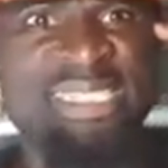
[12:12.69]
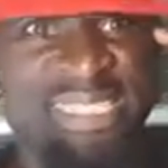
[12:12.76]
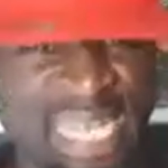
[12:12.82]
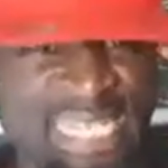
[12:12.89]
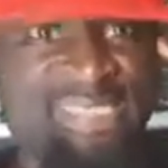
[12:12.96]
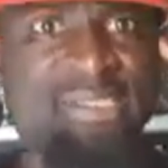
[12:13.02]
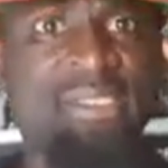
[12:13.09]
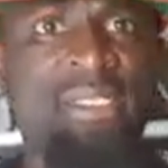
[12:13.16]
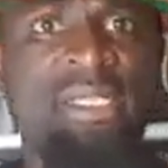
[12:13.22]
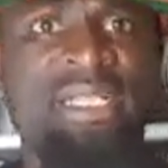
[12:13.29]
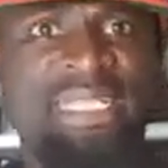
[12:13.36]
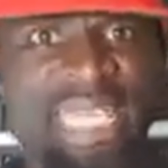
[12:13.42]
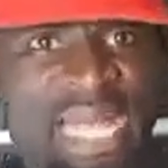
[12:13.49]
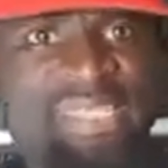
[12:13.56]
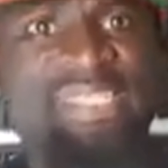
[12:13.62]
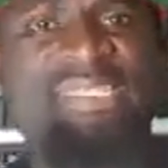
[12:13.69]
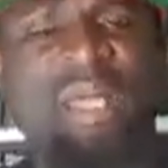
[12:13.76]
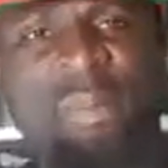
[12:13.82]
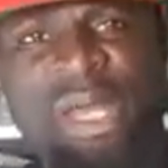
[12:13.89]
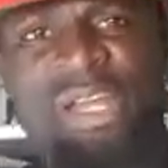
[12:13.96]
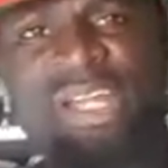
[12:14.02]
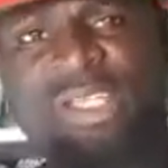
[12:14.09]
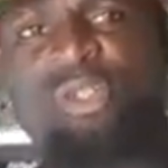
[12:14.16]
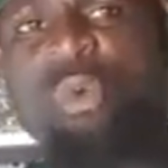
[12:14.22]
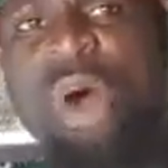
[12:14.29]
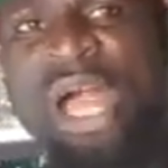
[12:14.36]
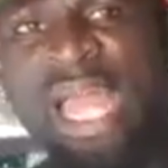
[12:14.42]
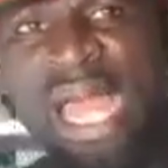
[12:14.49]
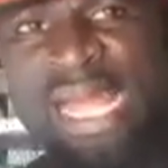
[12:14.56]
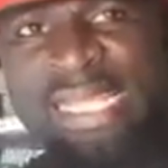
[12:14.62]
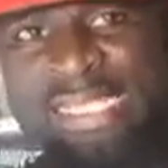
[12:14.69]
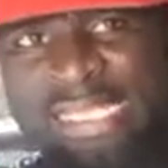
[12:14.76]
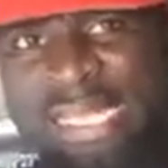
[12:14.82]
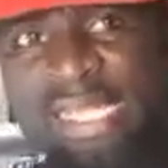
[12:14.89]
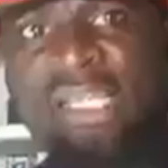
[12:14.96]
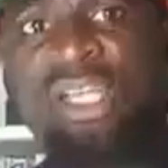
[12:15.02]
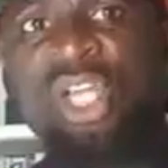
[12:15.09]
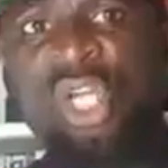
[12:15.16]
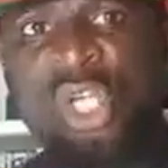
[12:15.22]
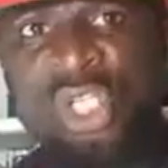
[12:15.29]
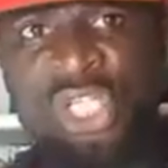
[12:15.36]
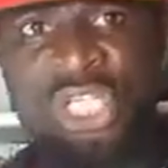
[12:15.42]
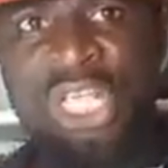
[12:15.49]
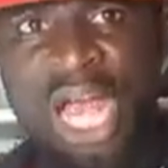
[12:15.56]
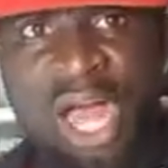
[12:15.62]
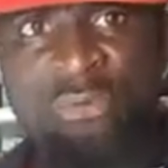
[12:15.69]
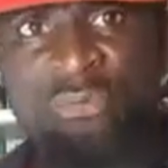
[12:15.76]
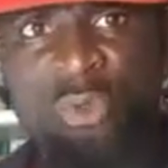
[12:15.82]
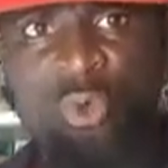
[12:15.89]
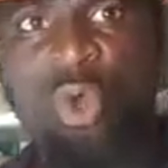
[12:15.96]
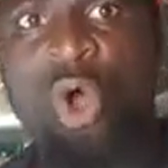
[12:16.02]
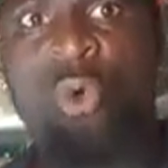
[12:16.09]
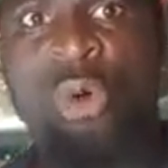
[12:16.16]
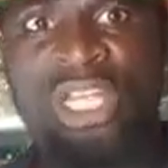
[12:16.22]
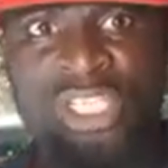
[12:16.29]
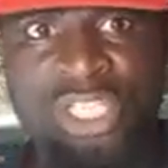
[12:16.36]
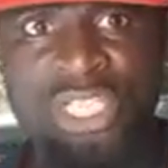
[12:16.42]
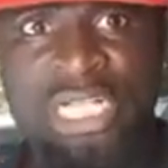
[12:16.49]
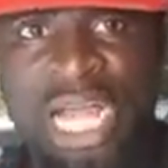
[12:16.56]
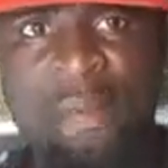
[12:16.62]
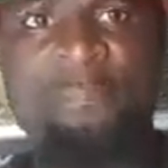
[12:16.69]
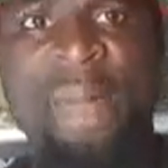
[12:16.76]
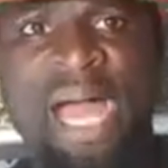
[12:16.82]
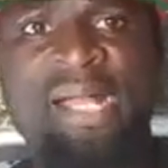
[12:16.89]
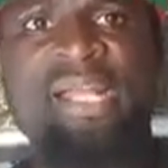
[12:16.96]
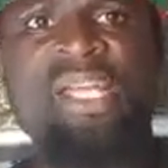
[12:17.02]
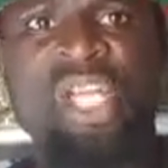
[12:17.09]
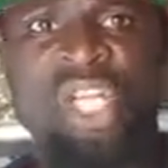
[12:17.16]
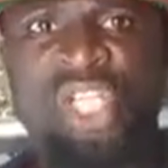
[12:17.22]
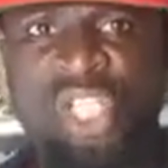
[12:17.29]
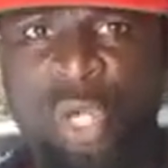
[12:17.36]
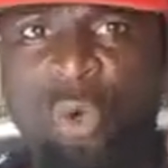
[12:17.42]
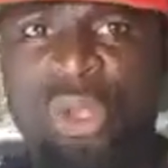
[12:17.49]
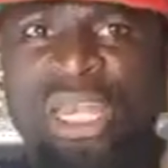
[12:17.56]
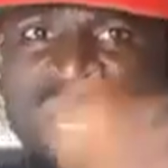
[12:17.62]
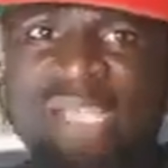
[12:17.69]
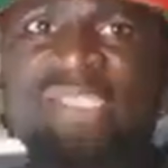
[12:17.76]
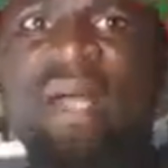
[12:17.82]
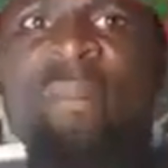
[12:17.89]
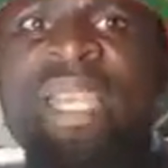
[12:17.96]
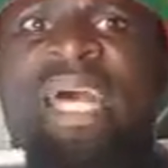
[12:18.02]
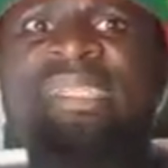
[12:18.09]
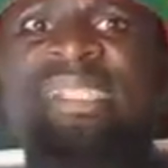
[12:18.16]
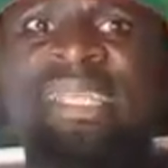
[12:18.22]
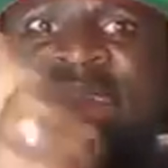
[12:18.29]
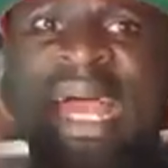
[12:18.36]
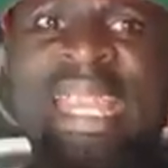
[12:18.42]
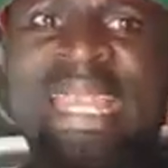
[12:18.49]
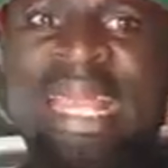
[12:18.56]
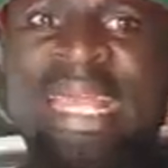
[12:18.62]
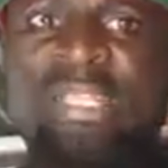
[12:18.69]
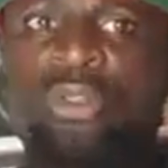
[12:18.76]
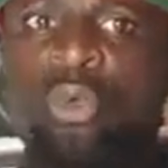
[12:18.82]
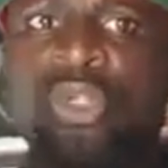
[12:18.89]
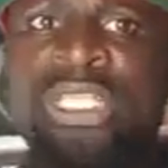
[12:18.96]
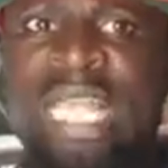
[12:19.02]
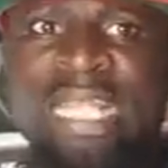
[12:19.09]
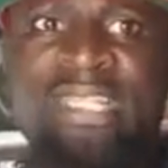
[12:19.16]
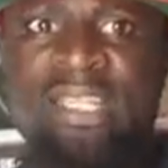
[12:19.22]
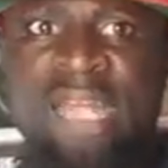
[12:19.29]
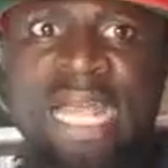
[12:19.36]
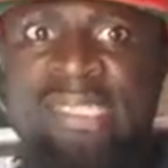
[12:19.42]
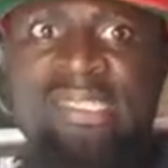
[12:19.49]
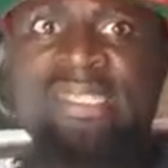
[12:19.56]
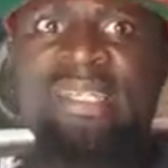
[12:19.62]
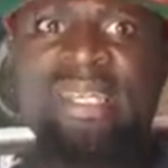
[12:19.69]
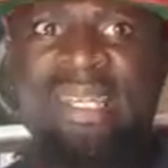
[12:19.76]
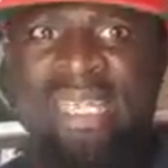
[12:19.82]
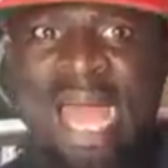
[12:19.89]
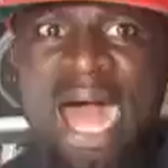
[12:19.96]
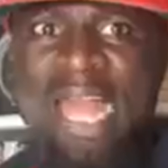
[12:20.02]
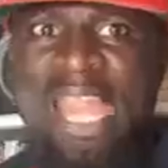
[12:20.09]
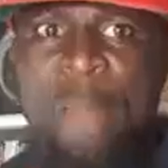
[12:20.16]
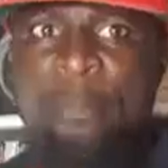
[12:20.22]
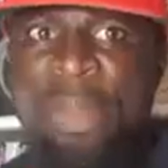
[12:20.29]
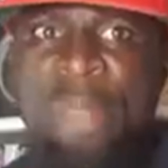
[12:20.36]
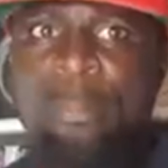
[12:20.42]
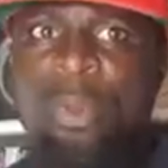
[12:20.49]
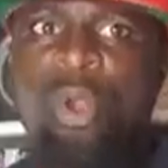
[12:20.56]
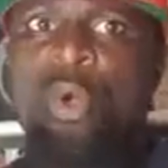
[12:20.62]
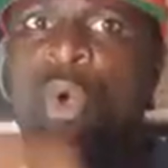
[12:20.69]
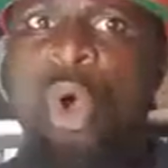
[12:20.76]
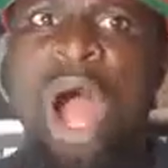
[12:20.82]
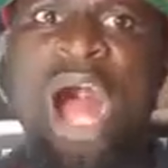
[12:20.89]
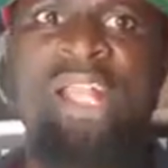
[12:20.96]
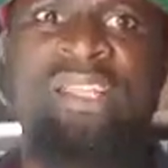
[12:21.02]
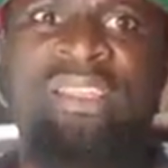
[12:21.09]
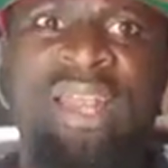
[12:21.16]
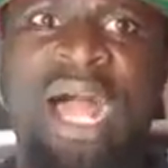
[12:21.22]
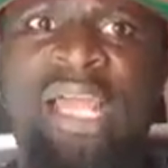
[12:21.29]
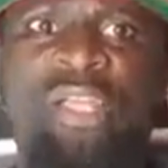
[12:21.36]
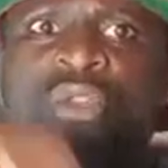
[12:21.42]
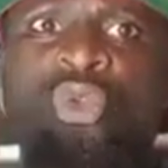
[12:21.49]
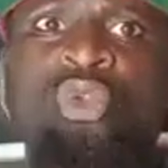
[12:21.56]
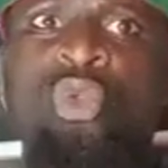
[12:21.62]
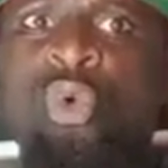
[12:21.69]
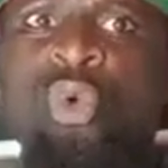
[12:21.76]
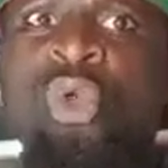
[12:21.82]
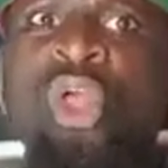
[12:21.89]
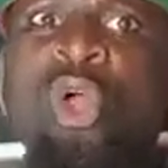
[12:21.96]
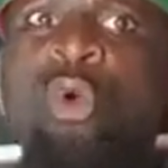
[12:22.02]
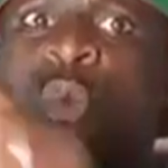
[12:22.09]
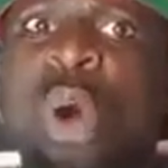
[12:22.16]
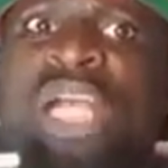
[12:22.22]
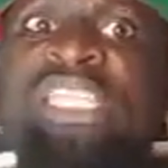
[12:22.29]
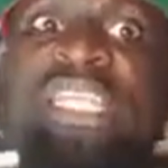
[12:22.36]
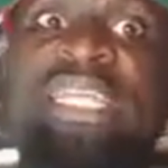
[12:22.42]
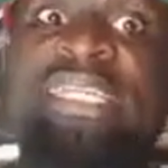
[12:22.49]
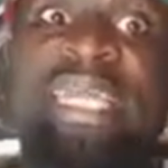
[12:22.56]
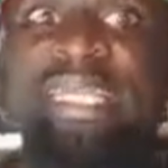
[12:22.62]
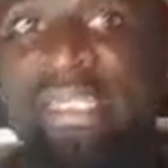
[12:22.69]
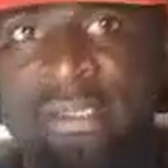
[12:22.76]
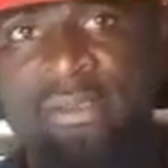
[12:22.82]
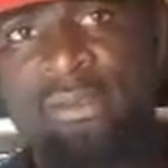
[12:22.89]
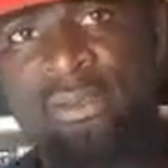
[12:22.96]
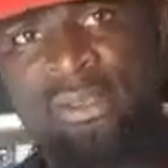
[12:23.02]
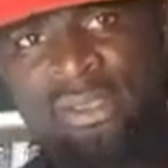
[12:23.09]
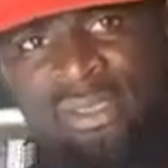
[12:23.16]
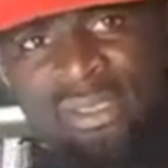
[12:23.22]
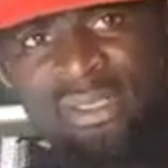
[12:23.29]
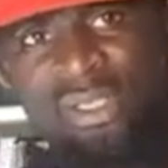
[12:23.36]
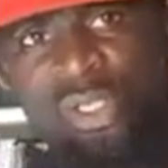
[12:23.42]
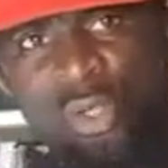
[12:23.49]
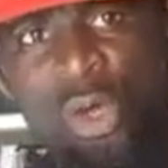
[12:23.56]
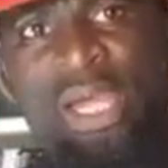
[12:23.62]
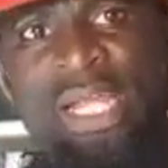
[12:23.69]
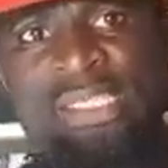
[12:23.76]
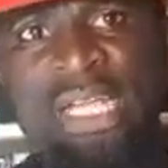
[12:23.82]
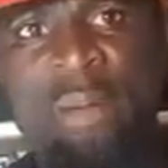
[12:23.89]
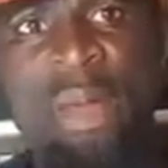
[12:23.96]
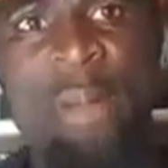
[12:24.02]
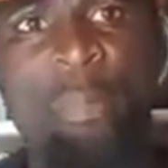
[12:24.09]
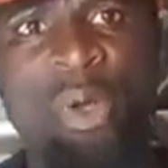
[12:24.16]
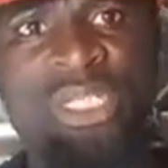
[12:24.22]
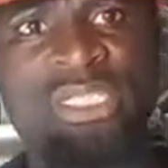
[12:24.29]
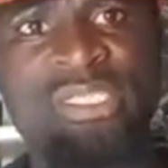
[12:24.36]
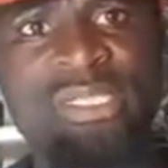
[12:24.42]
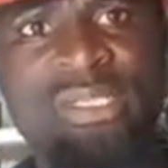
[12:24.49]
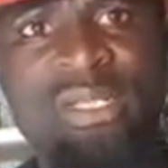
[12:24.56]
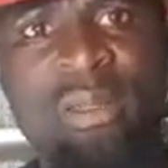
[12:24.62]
Sense. That is the main reason why I think she have to go. When she come back, she will learn some lesson. And it will detract the other people who are trying to do what she did. You understand my point?